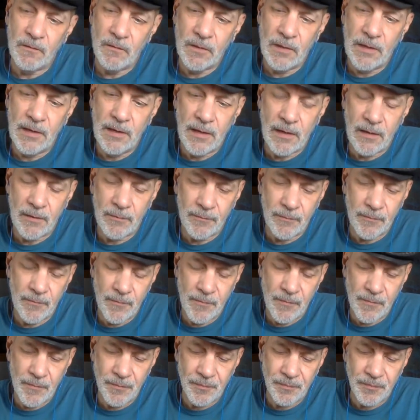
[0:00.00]
Yeah.
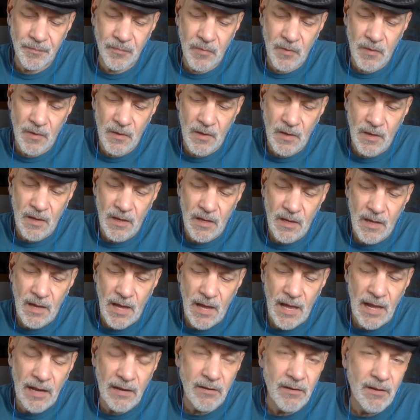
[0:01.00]

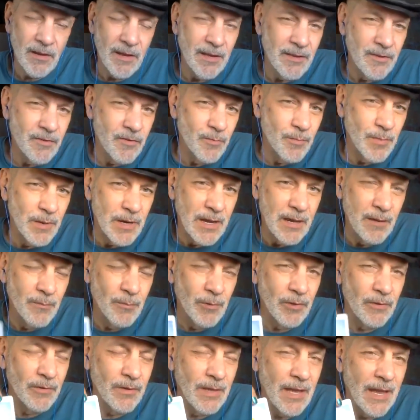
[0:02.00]
And you've been
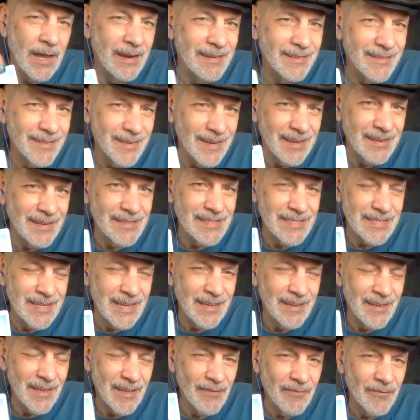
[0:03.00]
able, and it's
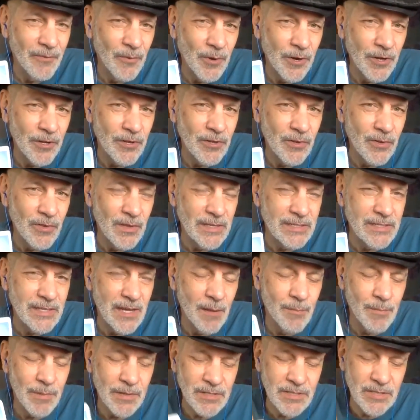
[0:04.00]
afforded you this
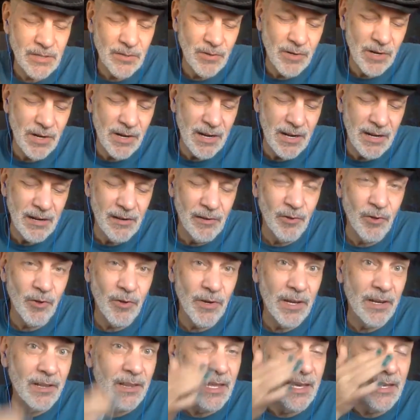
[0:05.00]
opportunity to
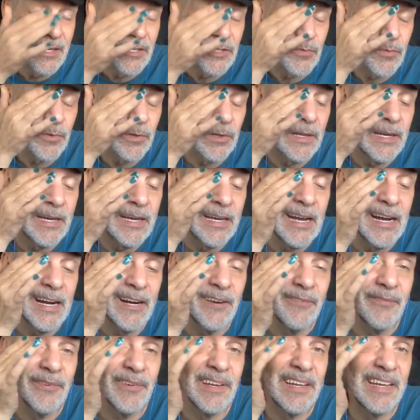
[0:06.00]
look at things really
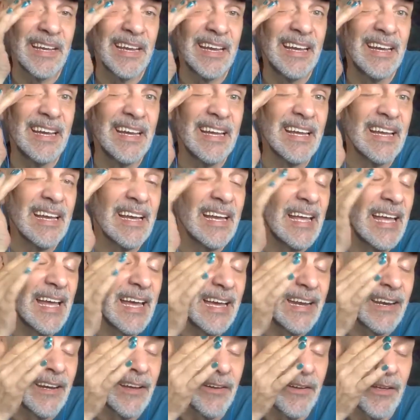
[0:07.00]
carefully
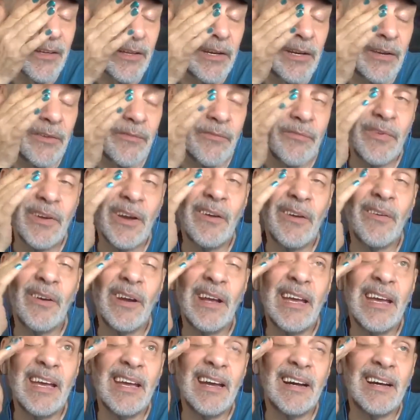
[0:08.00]
in a
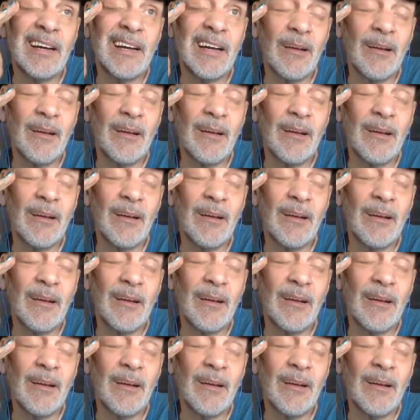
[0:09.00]
very